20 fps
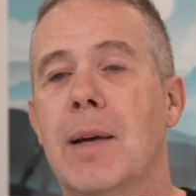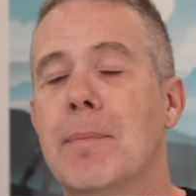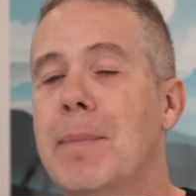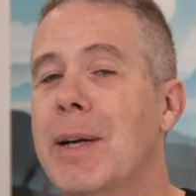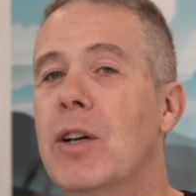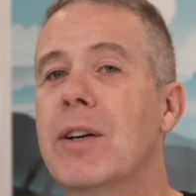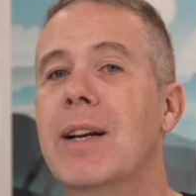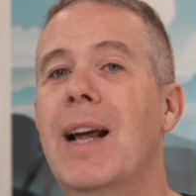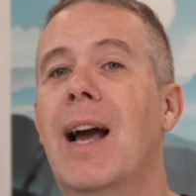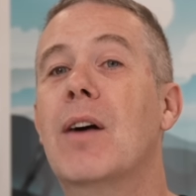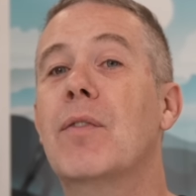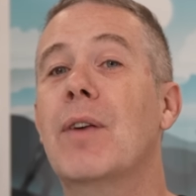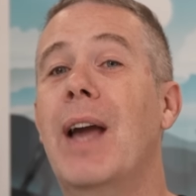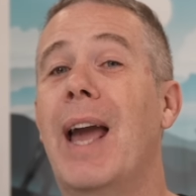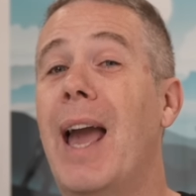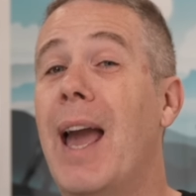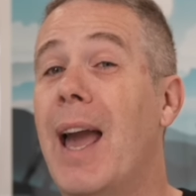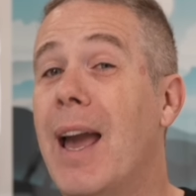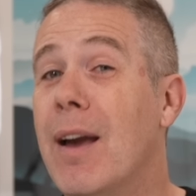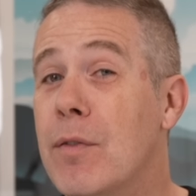It may not have
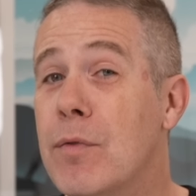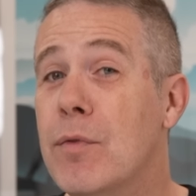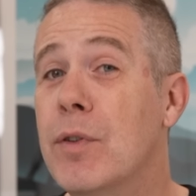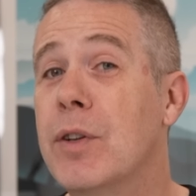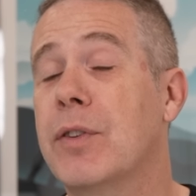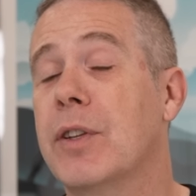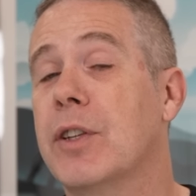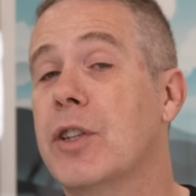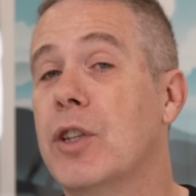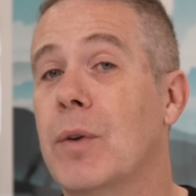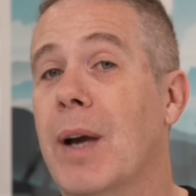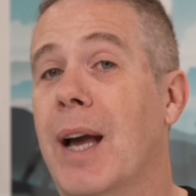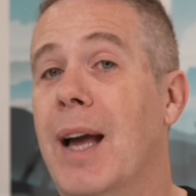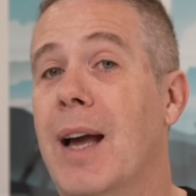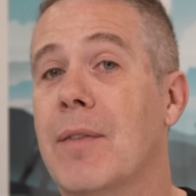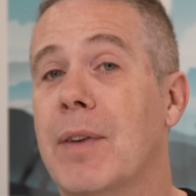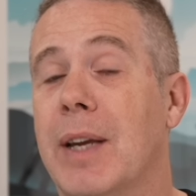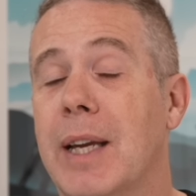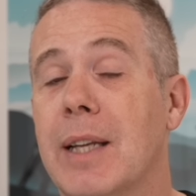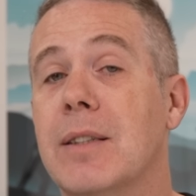everything you
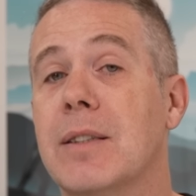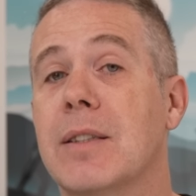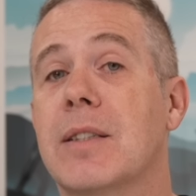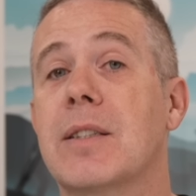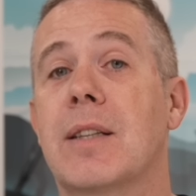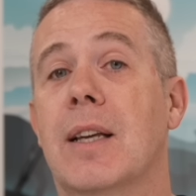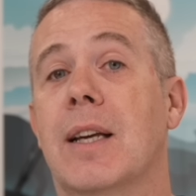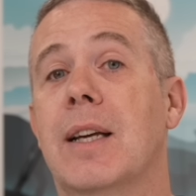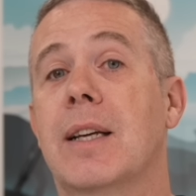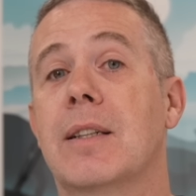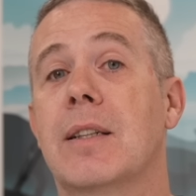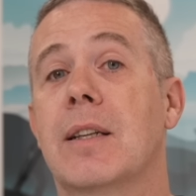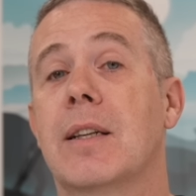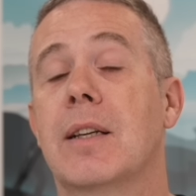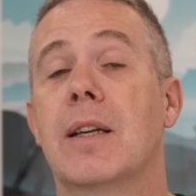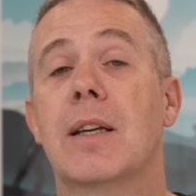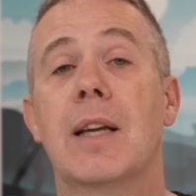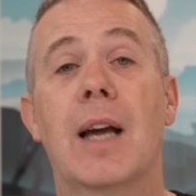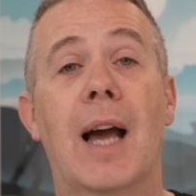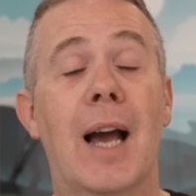have inside
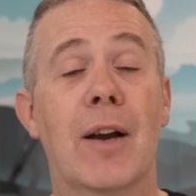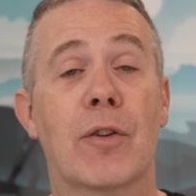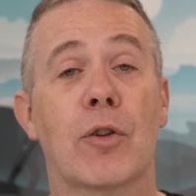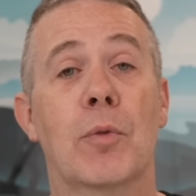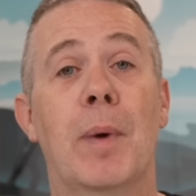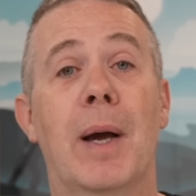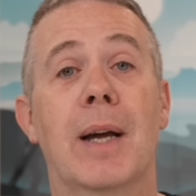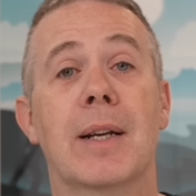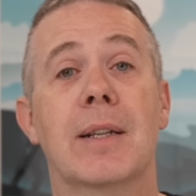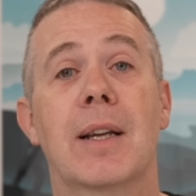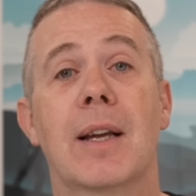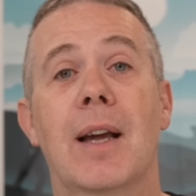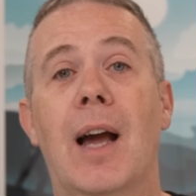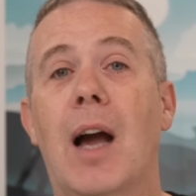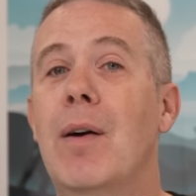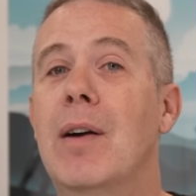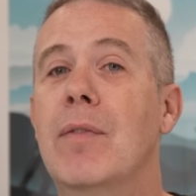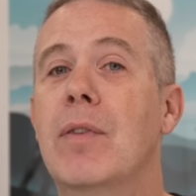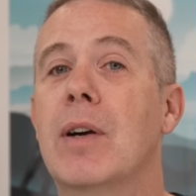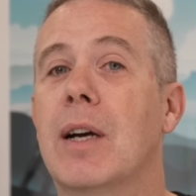Acrobat.
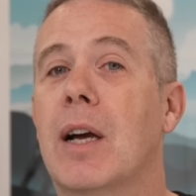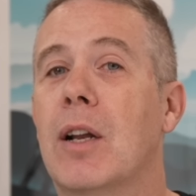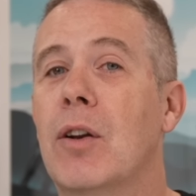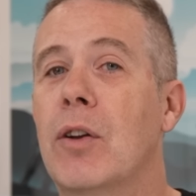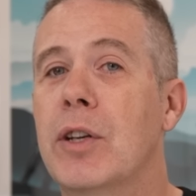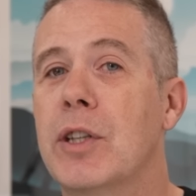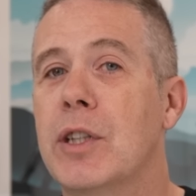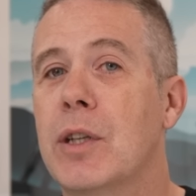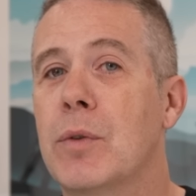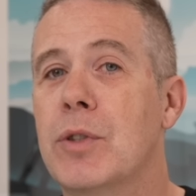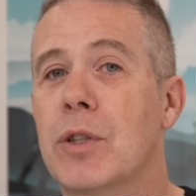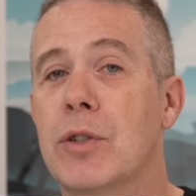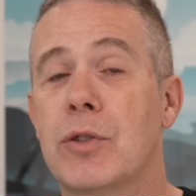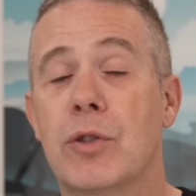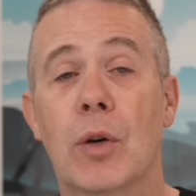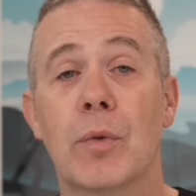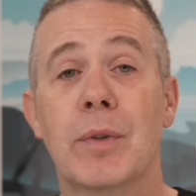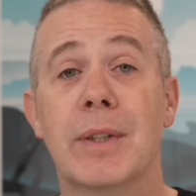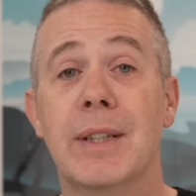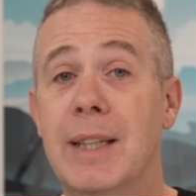However, a lot of users
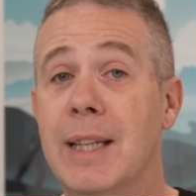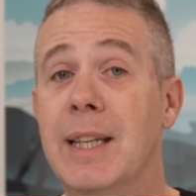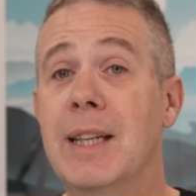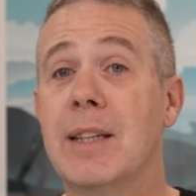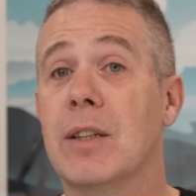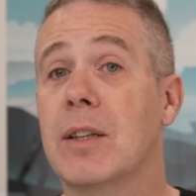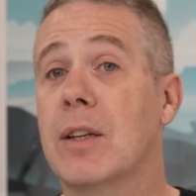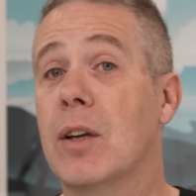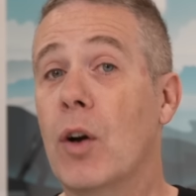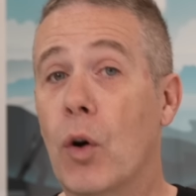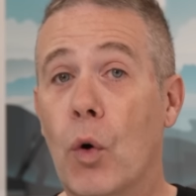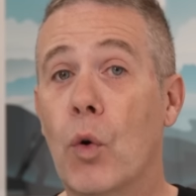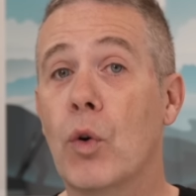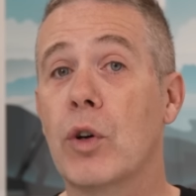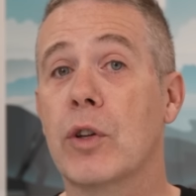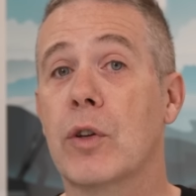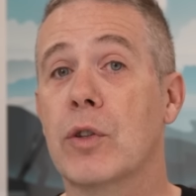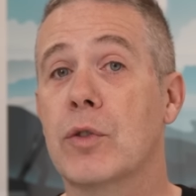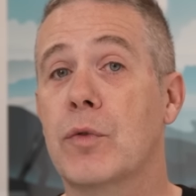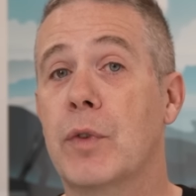don't need all
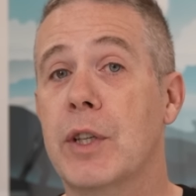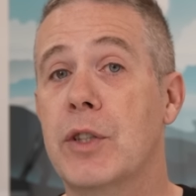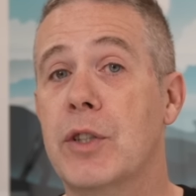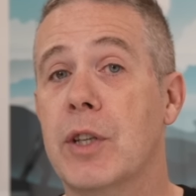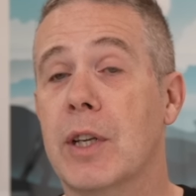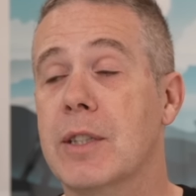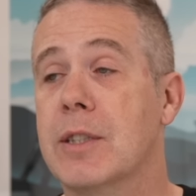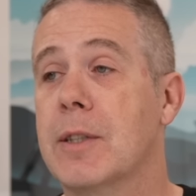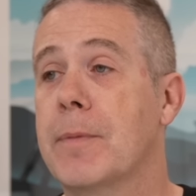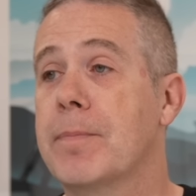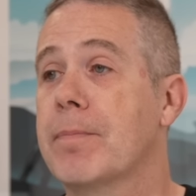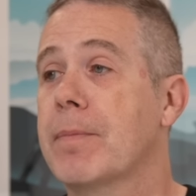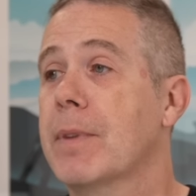of those features.